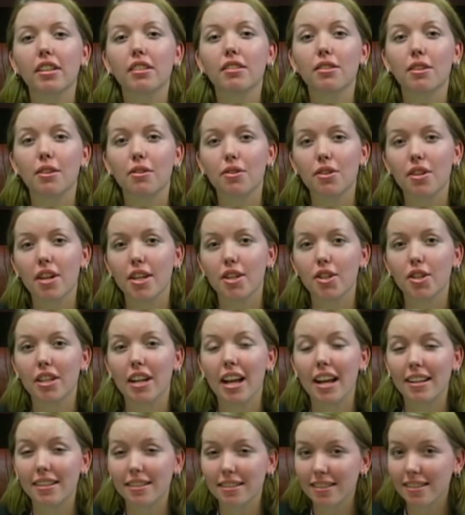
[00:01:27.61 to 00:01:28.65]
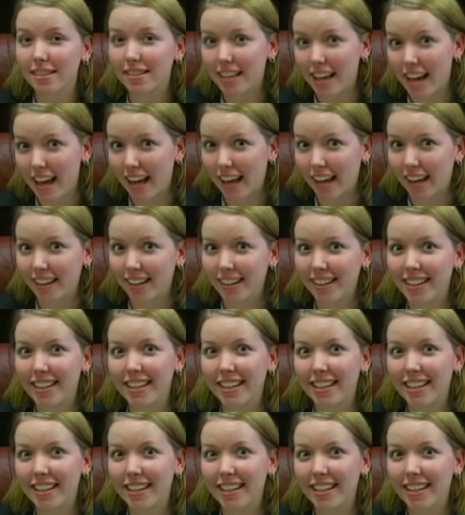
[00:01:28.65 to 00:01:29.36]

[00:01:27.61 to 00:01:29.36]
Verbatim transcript: Association has to say